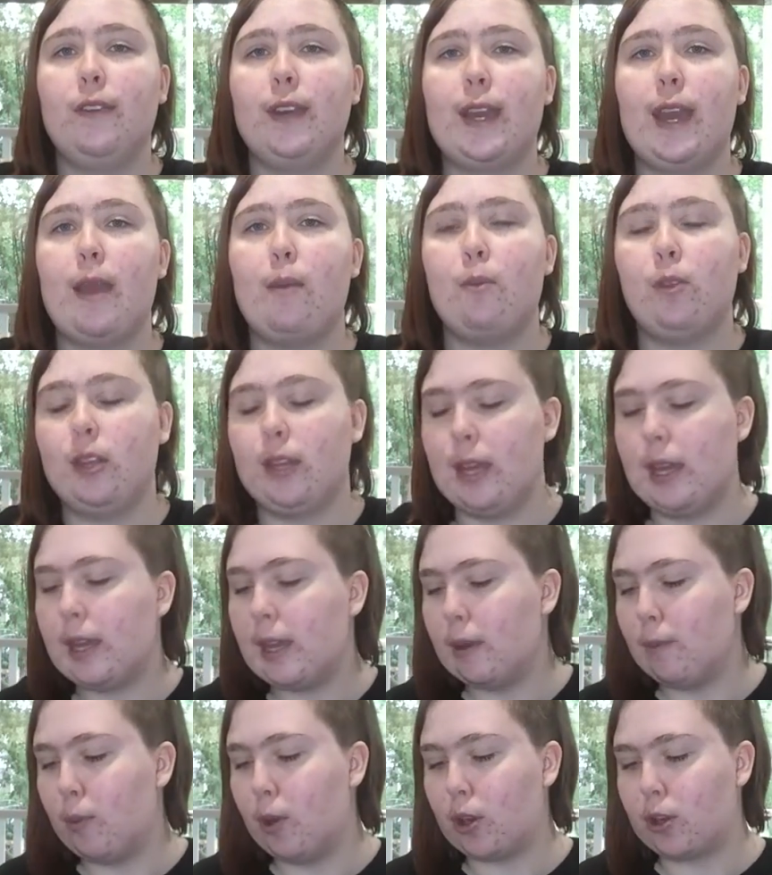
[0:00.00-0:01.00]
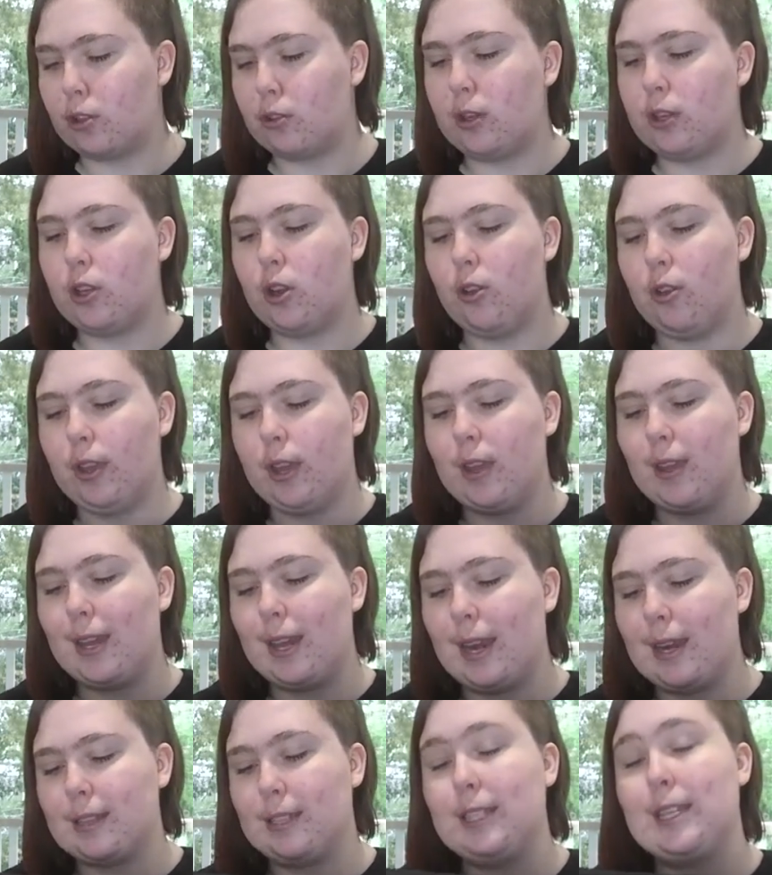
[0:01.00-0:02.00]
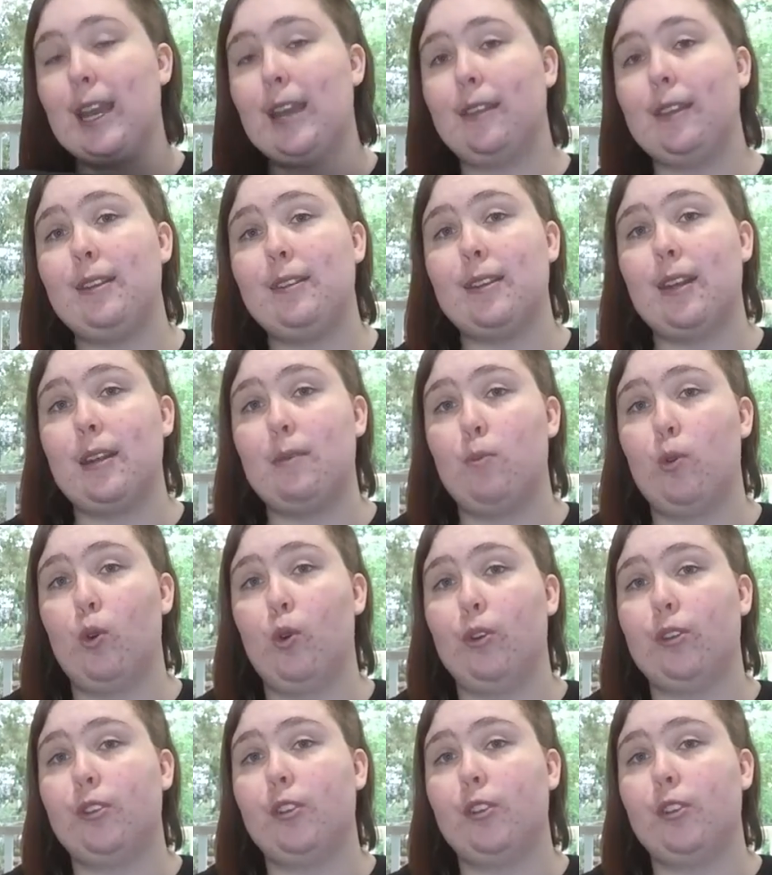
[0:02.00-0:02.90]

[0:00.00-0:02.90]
It came with the Geek Gear box, so I don't think you can actually get these anymore.